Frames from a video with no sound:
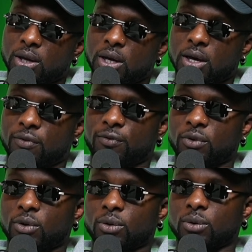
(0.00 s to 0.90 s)
If
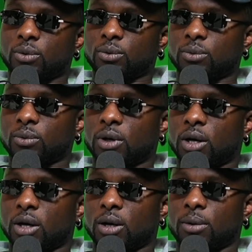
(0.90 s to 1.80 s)
you
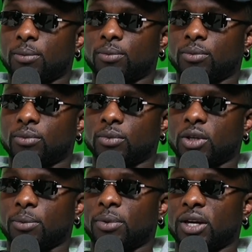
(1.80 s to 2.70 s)

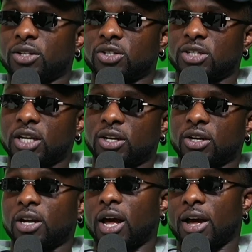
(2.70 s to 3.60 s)
can be an entertainer and not